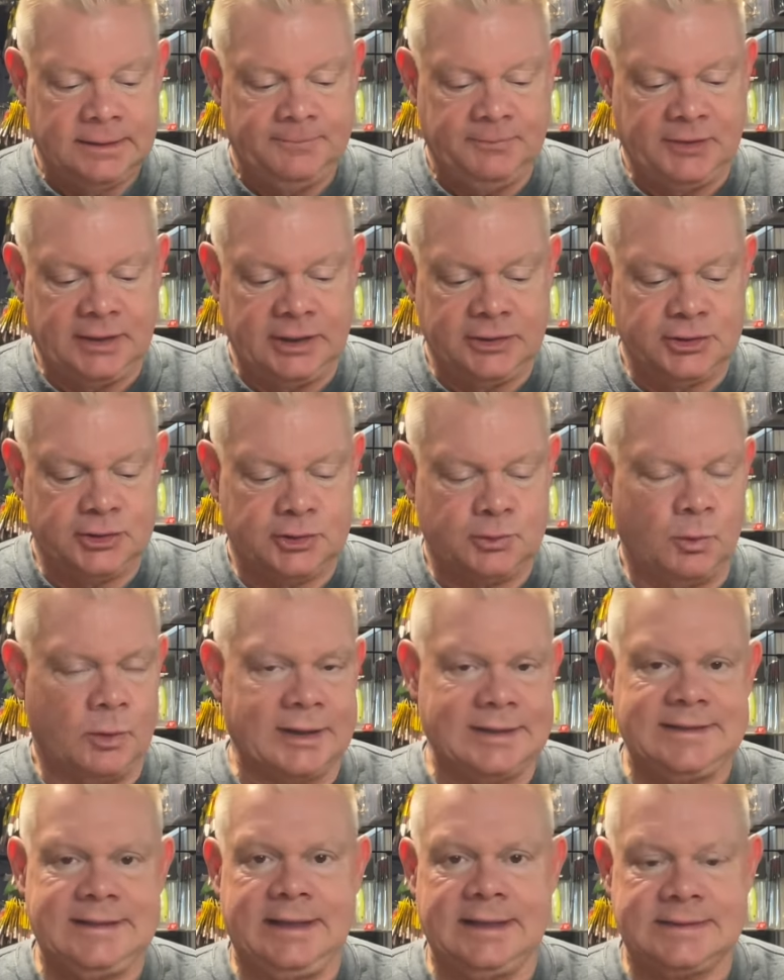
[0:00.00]
and I just
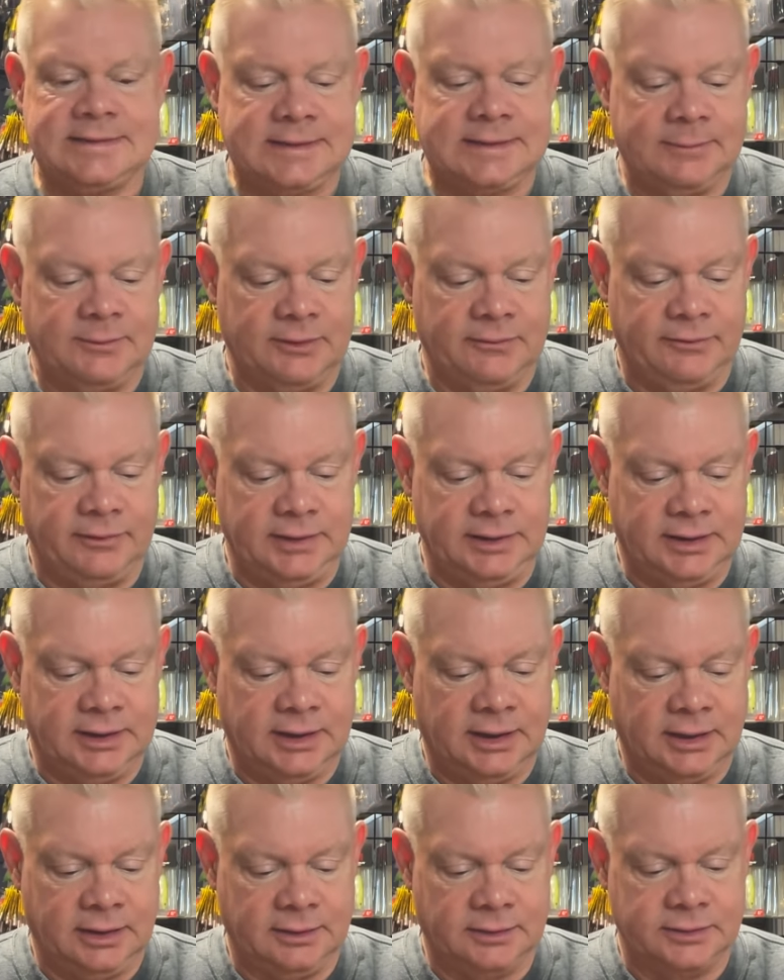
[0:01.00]
wanted to get some of the
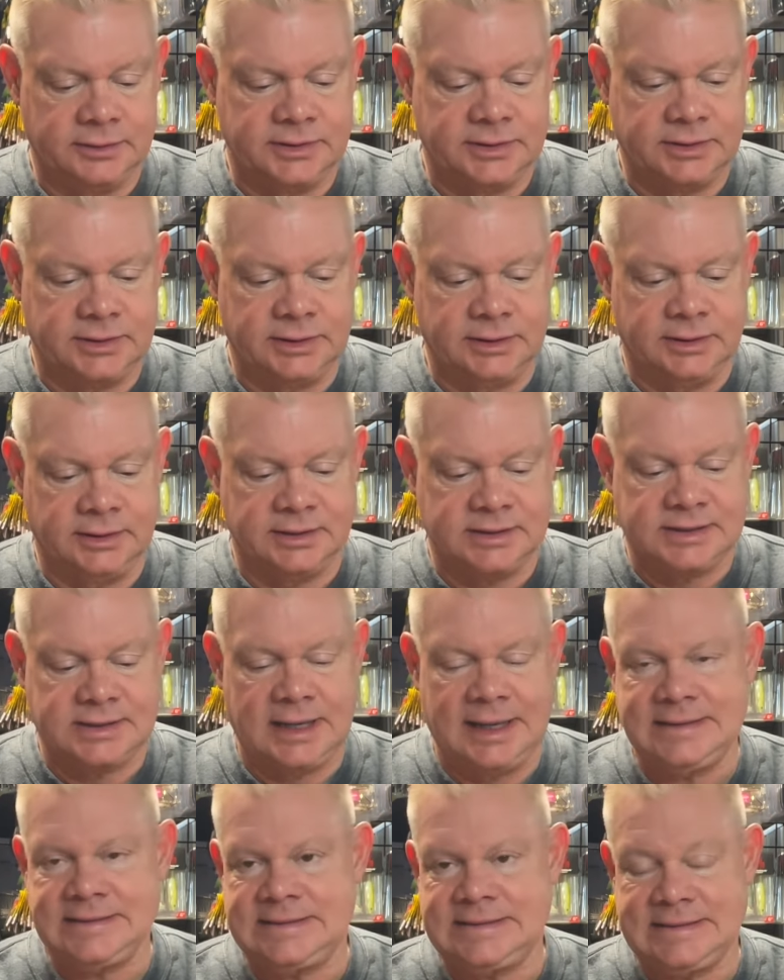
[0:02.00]
colors in the
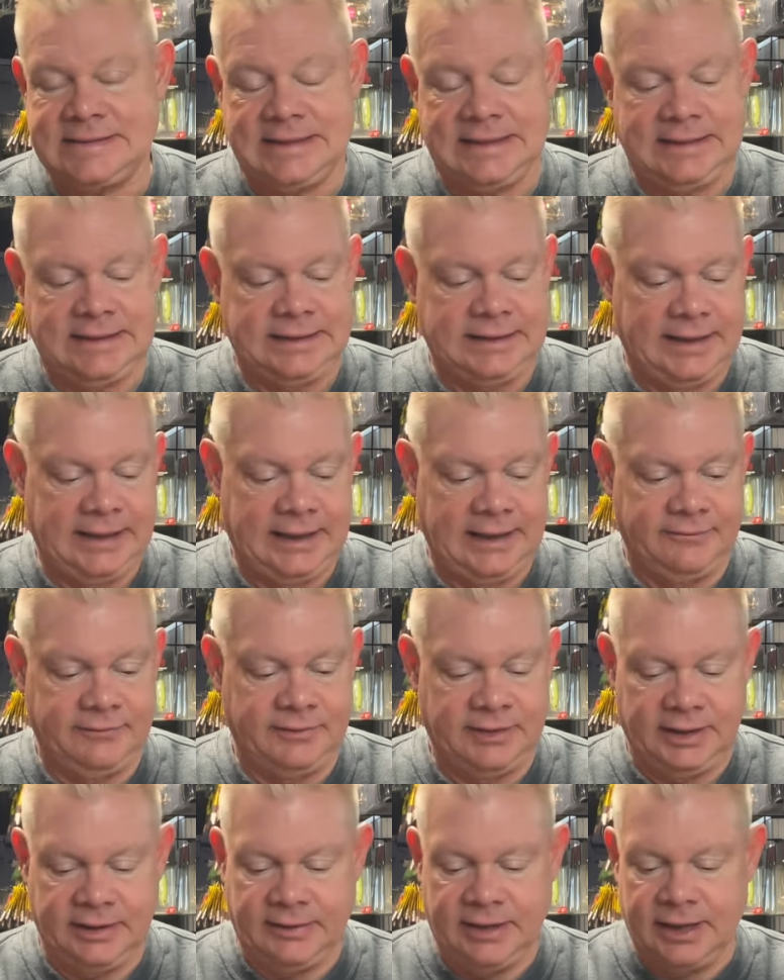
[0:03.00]
sizes that I didn't have. And I